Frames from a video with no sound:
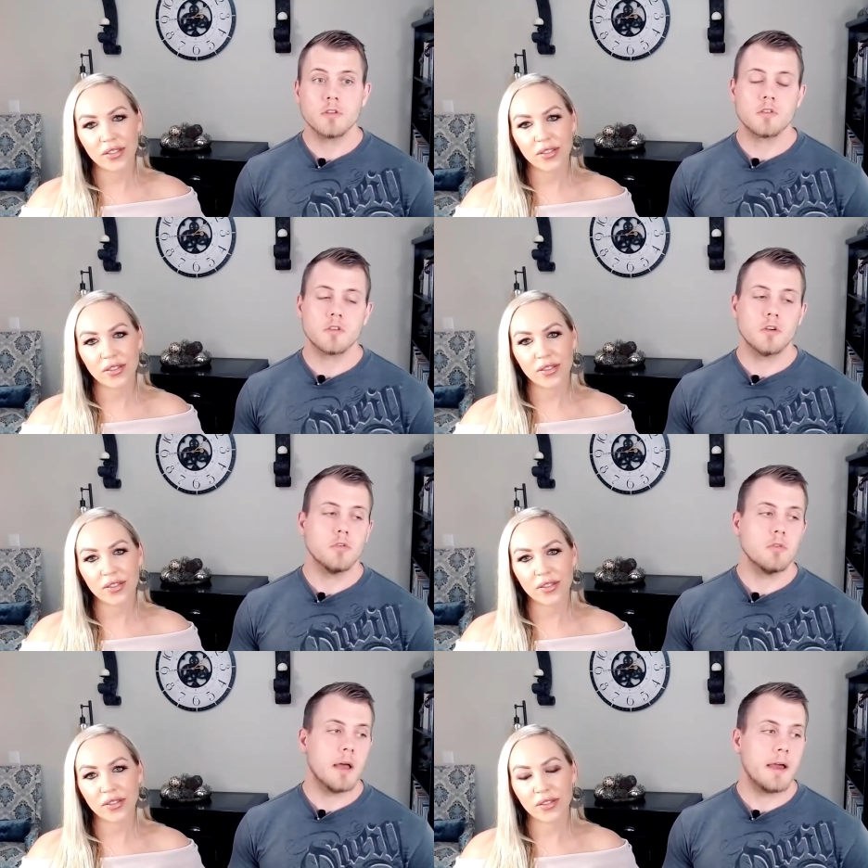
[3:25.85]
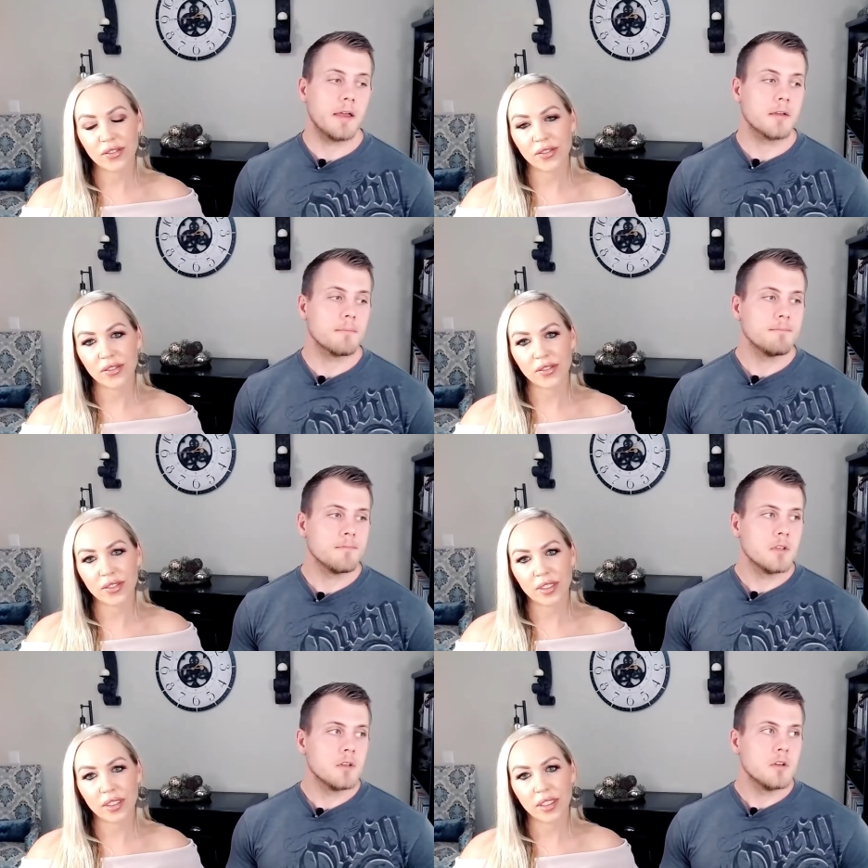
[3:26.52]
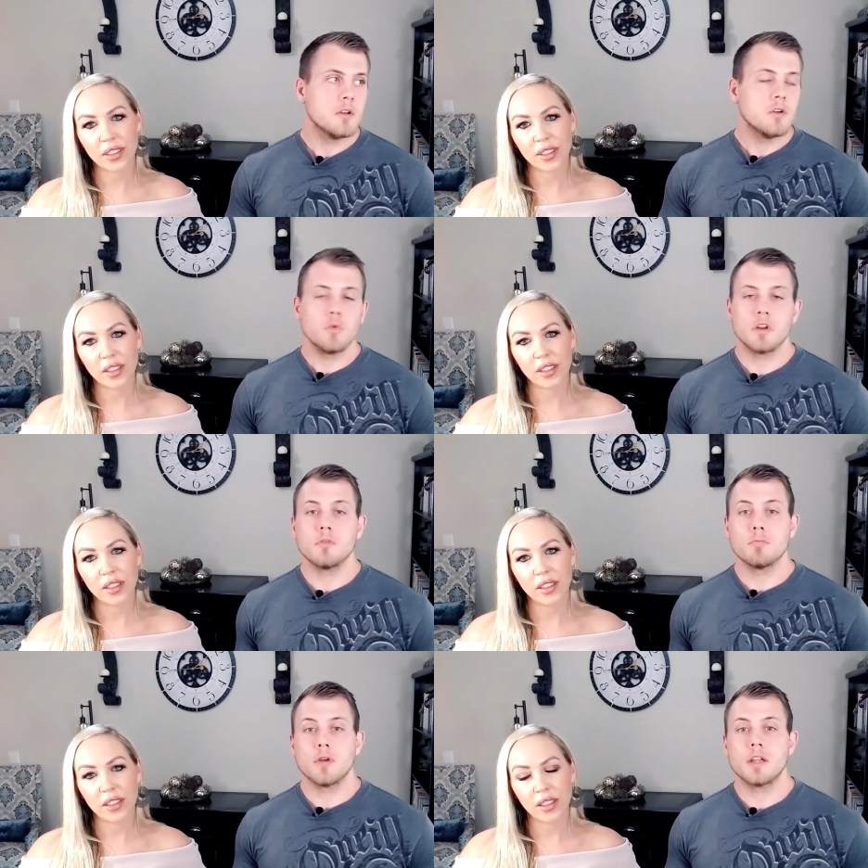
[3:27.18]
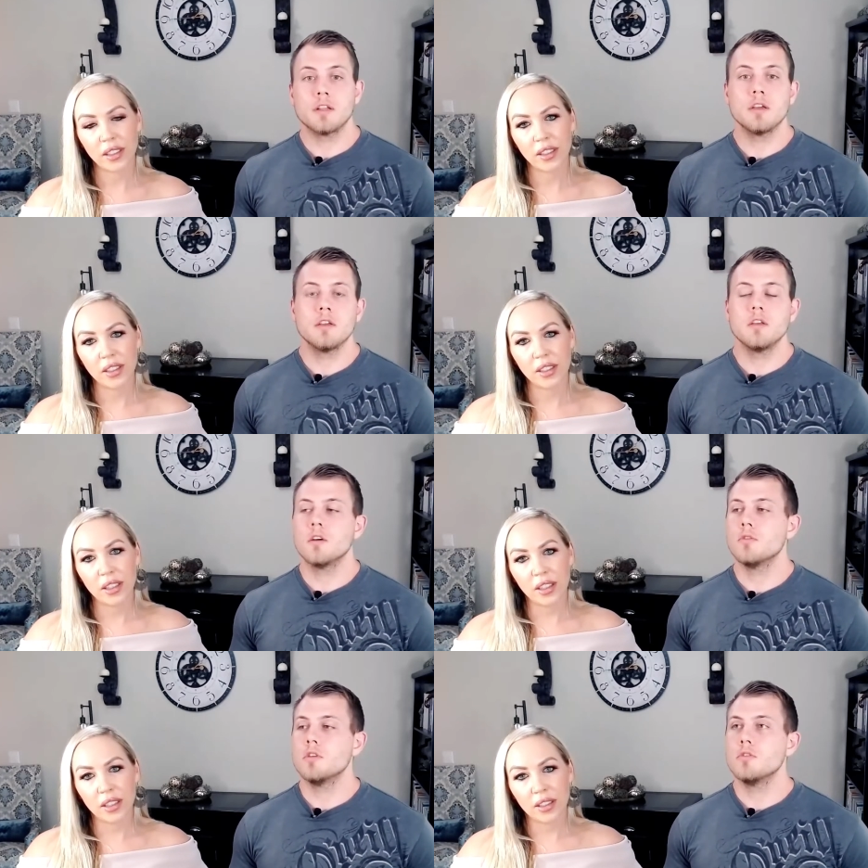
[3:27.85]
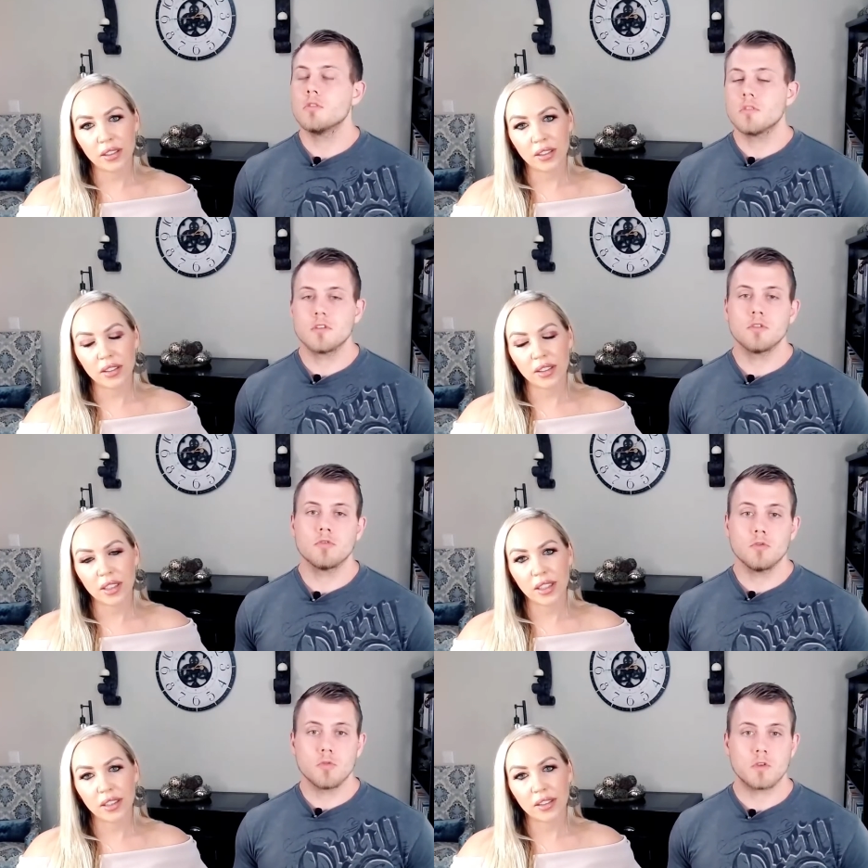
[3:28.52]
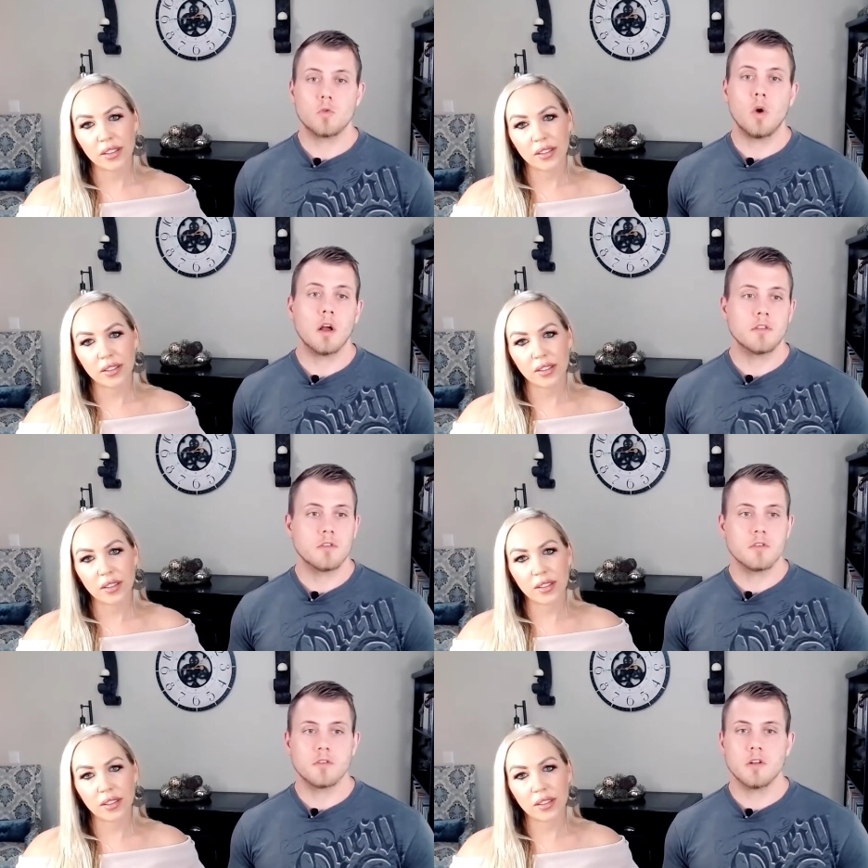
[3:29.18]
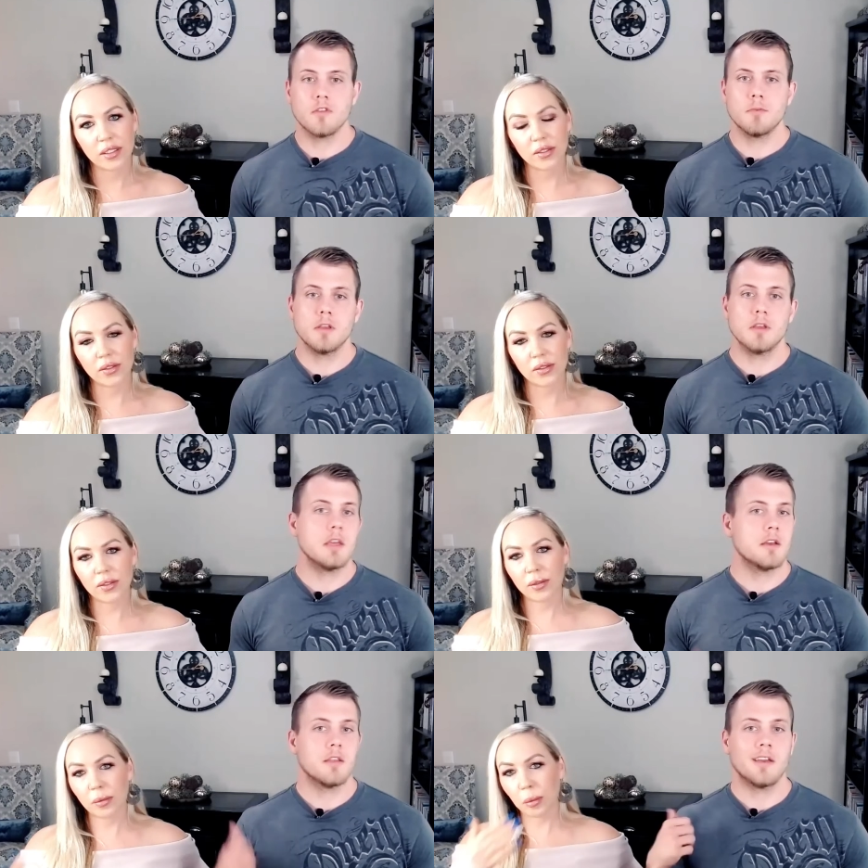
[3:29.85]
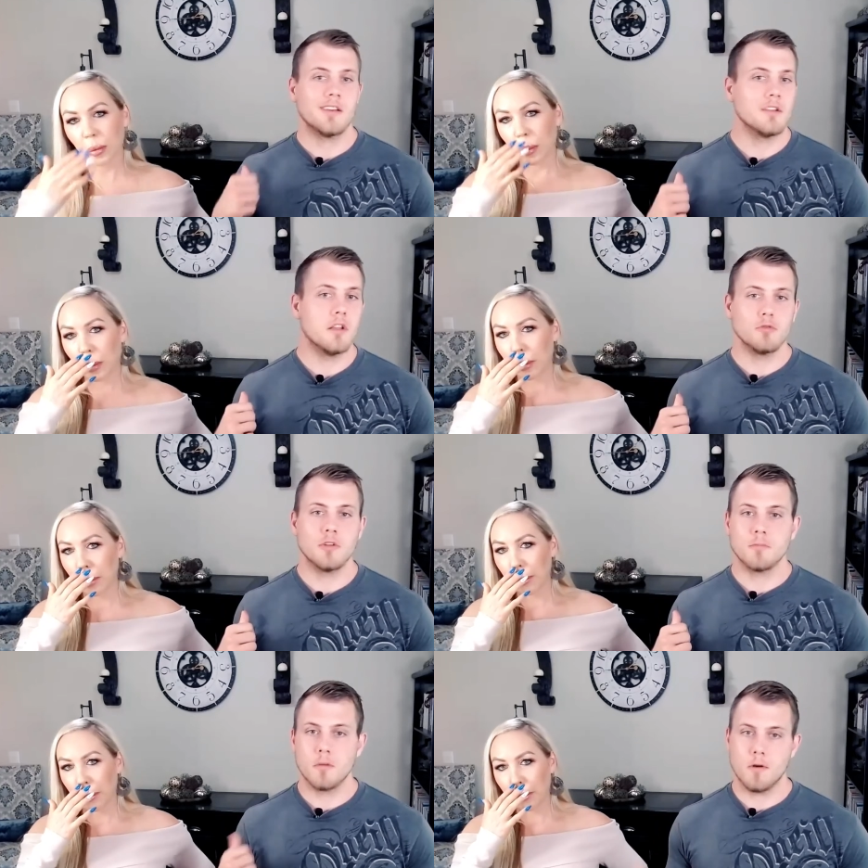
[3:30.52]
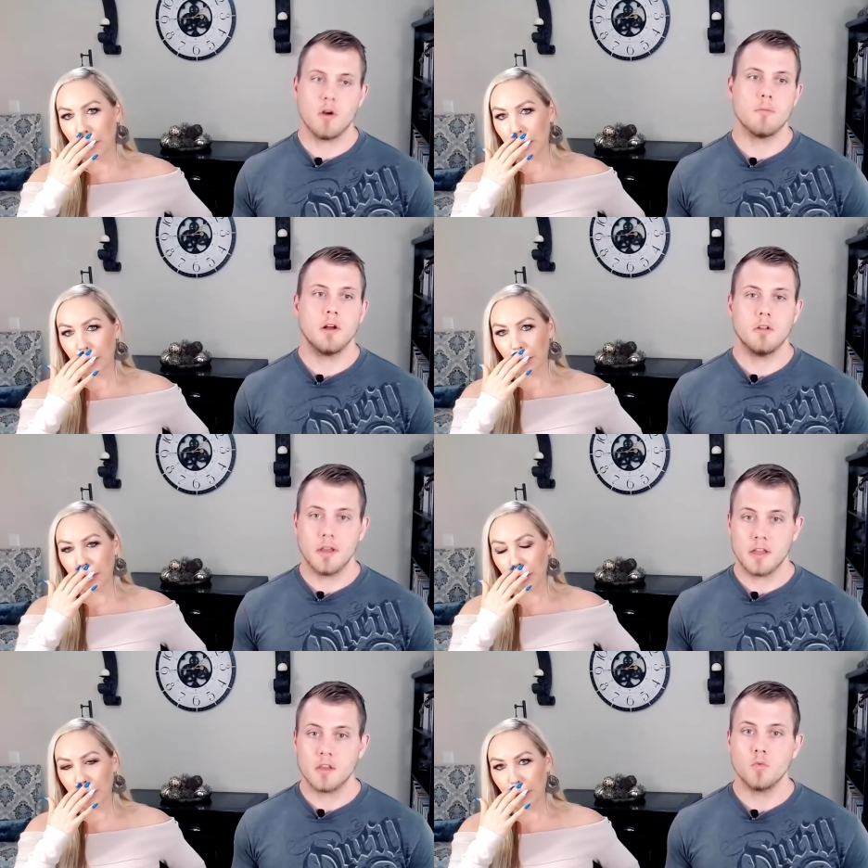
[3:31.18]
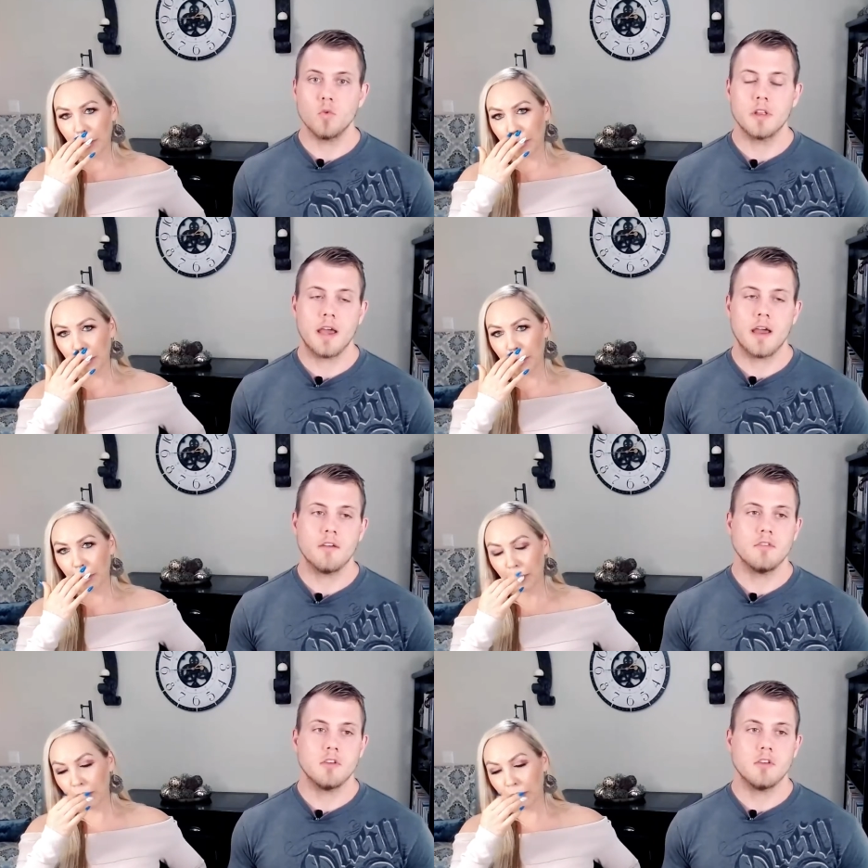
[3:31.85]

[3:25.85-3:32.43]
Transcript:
Speaker 1: So like when you're pregnant, you know, you can still do squats and stuff, but you can't like load up the barbell like you would have.